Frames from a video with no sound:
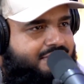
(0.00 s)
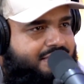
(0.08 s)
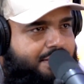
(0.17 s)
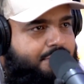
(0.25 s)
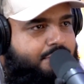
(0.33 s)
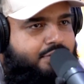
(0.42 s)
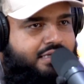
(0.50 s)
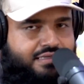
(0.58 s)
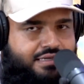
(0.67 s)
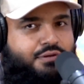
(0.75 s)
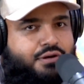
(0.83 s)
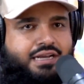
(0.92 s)
The ones
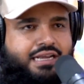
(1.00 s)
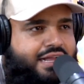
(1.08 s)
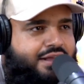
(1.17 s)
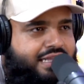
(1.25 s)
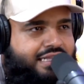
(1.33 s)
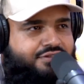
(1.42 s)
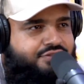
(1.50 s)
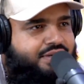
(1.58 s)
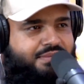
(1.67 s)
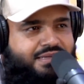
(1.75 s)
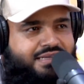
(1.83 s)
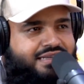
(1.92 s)
that were already out, like
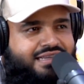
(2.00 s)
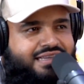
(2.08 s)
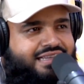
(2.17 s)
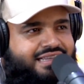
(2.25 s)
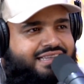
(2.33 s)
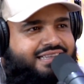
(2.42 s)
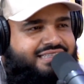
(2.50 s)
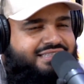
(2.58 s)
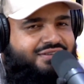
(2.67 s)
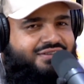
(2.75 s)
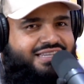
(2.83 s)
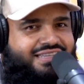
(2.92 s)
streaming. That's crazy.
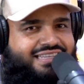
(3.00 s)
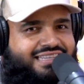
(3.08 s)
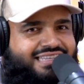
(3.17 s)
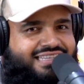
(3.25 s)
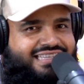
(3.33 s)
So he's